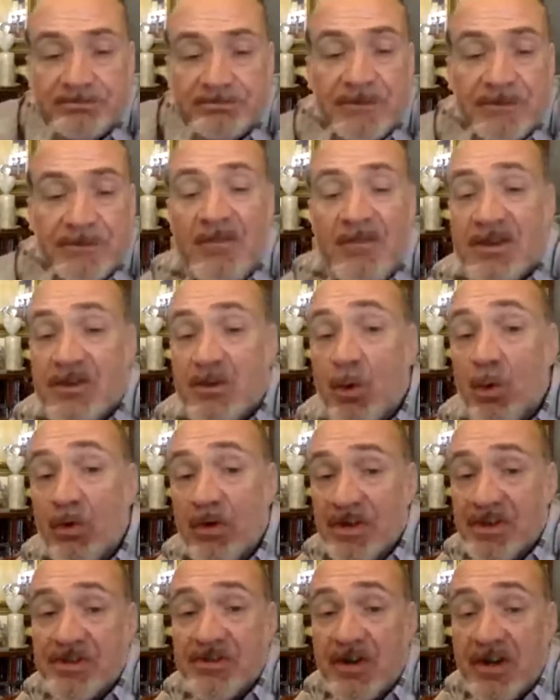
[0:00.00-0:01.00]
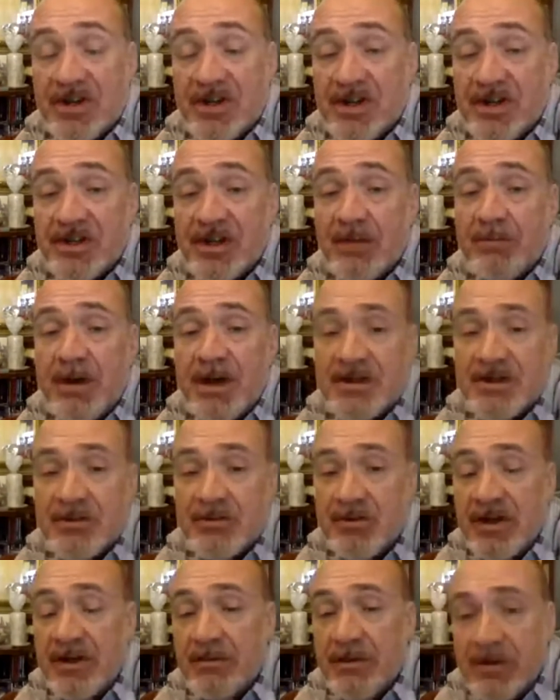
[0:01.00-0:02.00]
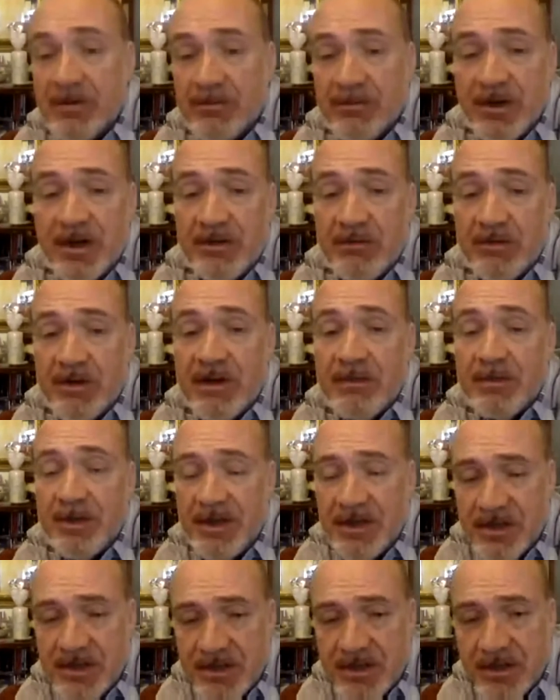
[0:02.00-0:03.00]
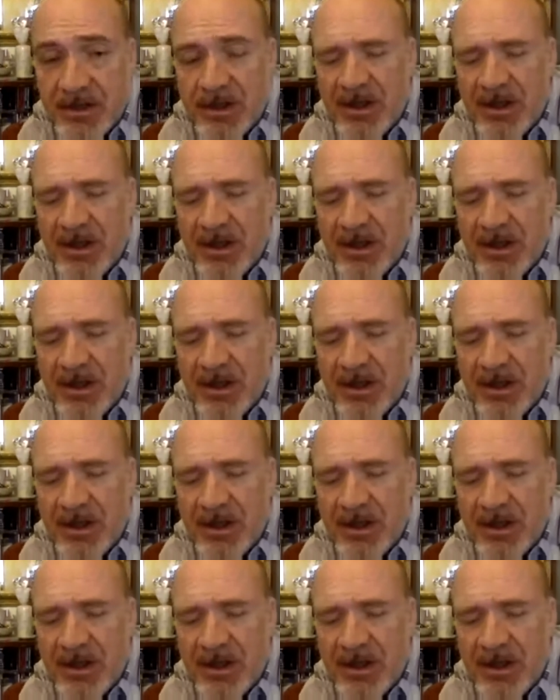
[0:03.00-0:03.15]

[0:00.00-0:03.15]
and that's all that a strategy design pattern really means.